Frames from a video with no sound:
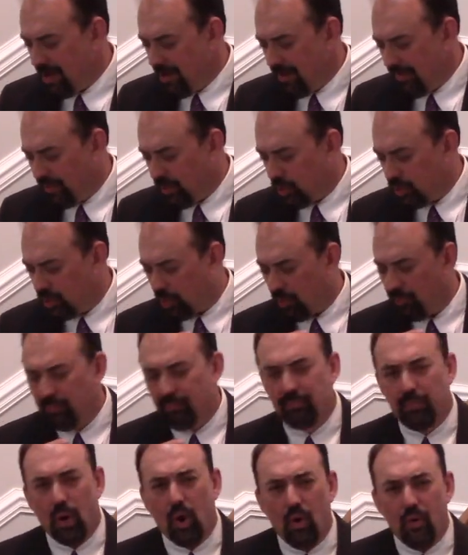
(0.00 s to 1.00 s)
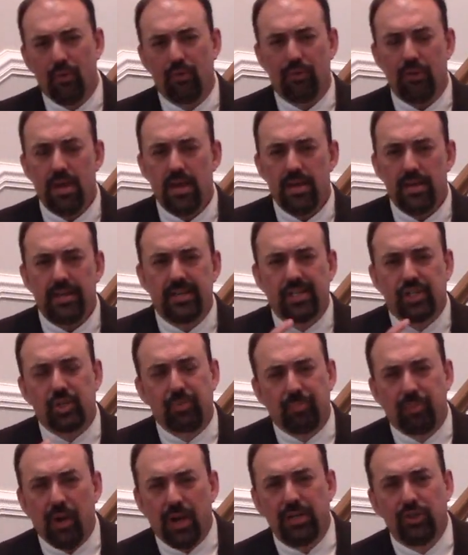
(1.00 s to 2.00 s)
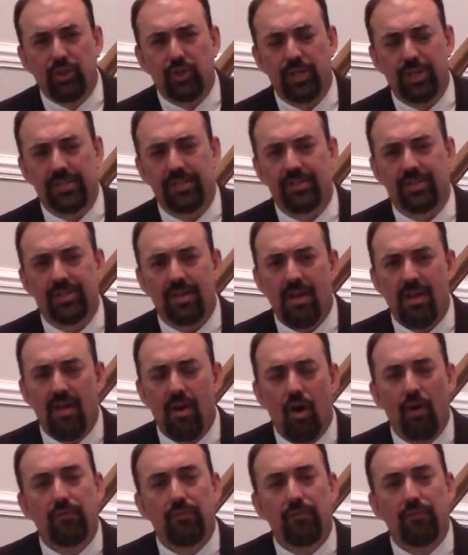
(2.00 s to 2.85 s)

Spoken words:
Those are both expressions